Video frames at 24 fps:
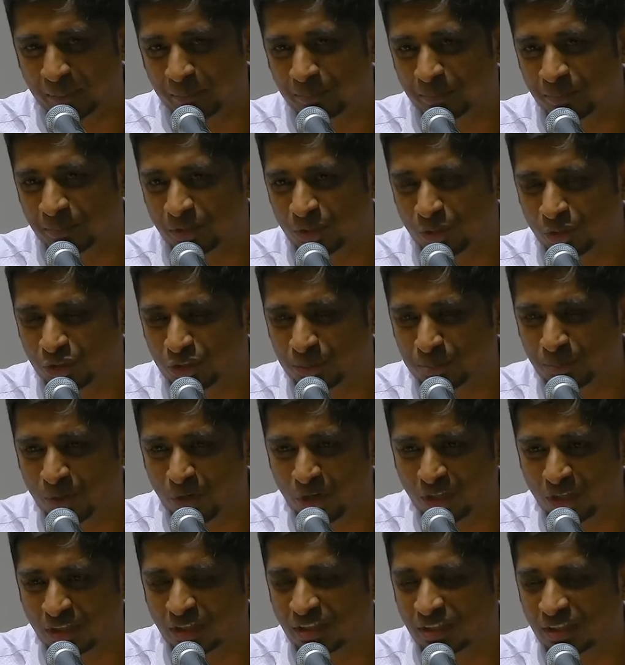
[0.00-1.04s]
those
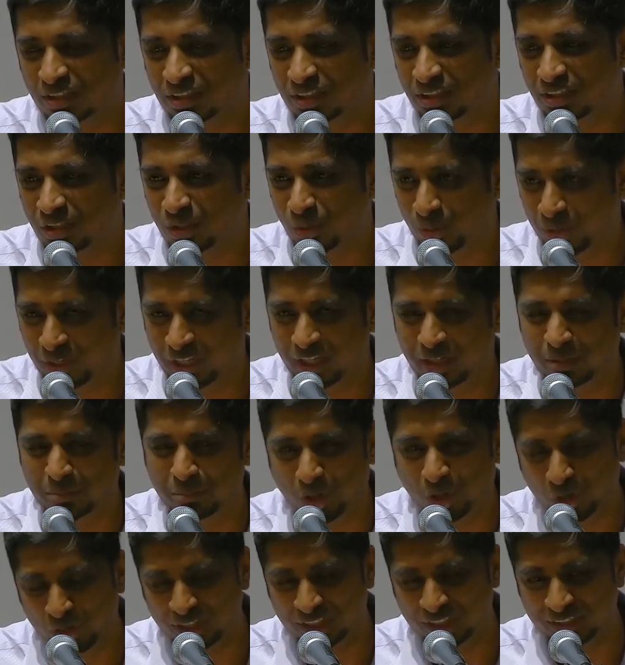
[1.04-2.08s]
small Korean
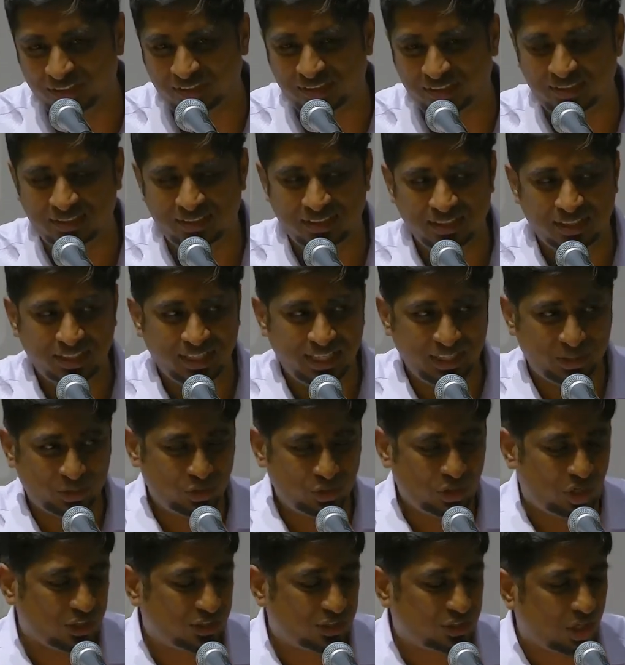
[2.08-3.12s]
boys, he could not
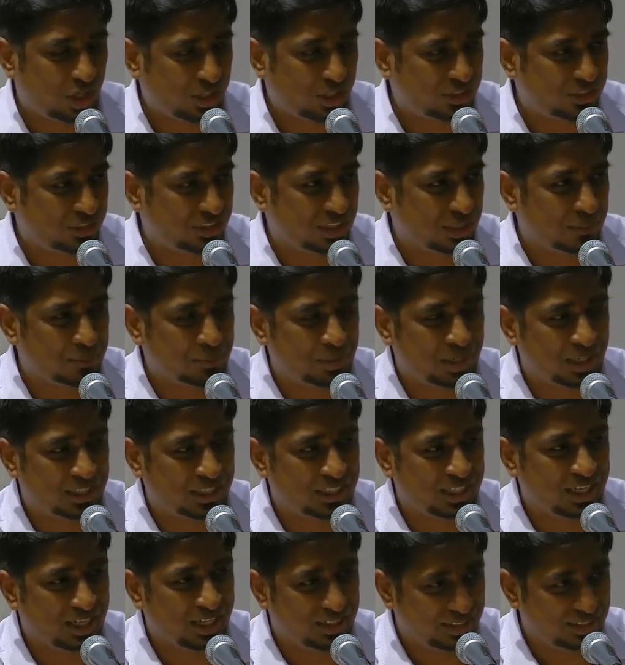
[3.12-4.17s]
talk to them, but he
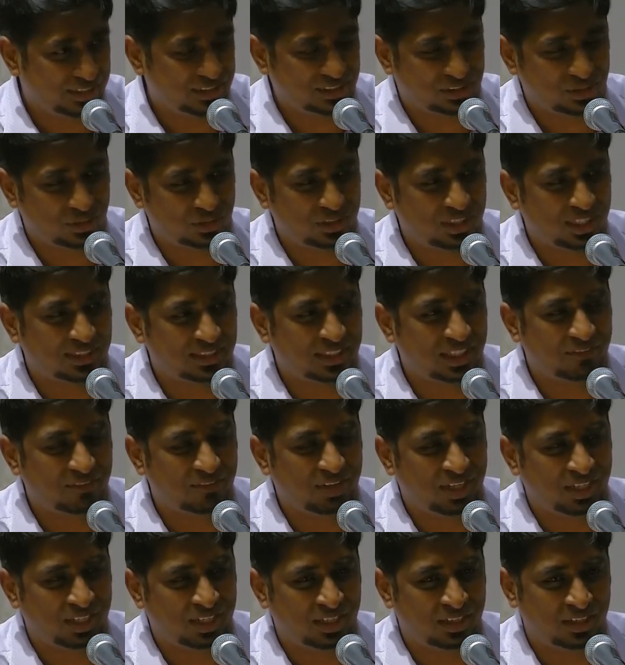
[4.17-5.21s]
understood that they were in
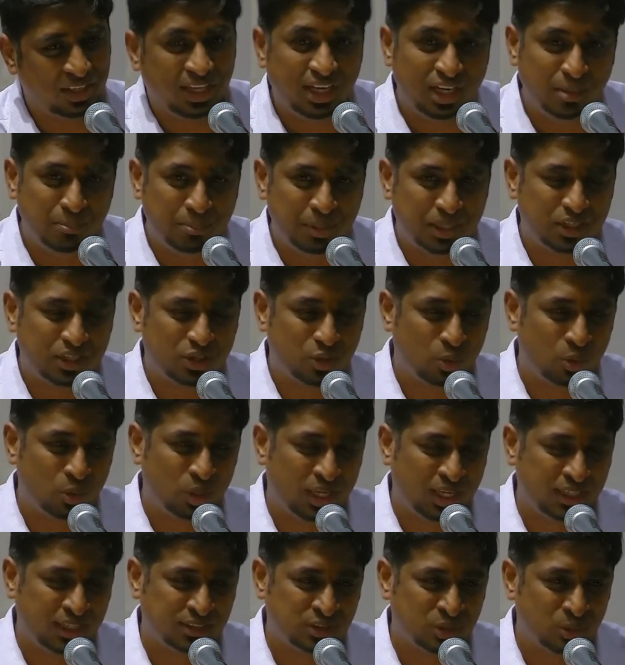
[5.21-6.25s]
real big cold, and
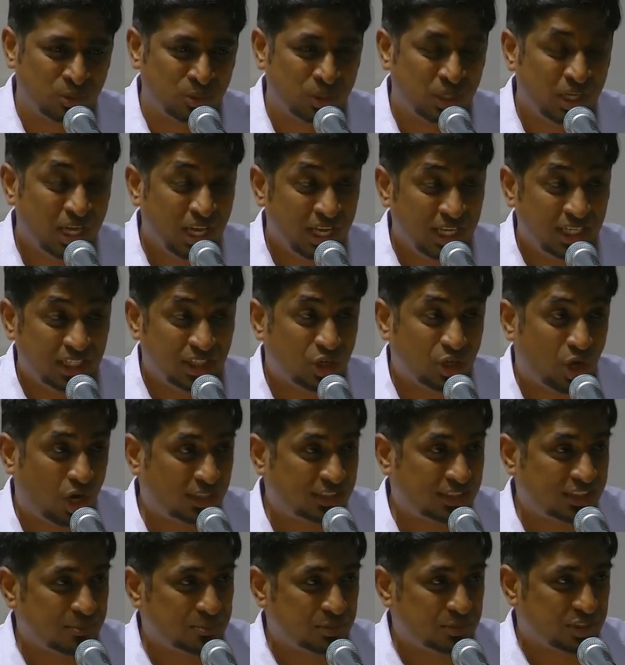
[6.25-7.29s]
so he got them
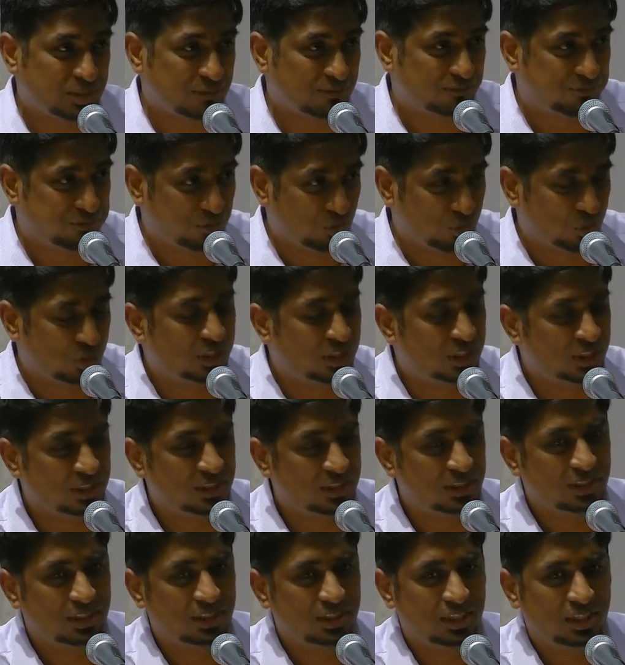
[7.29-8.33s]
some food.
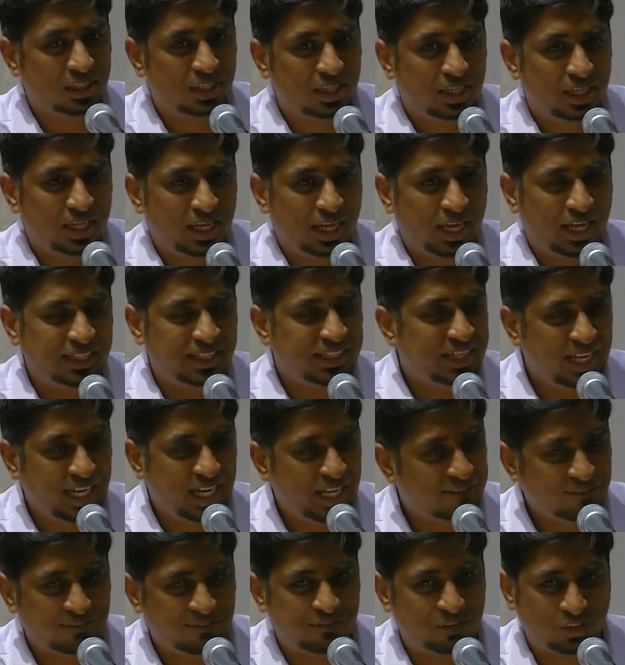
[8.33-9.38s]
And he left
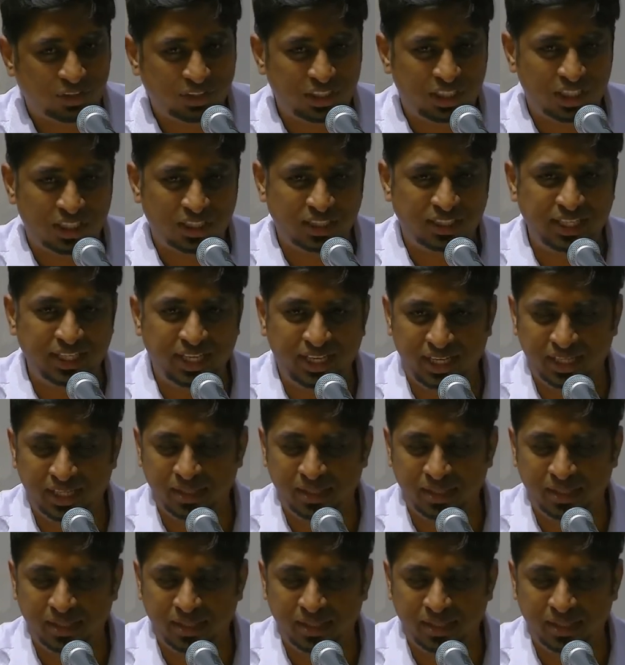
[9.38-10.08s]
for the day.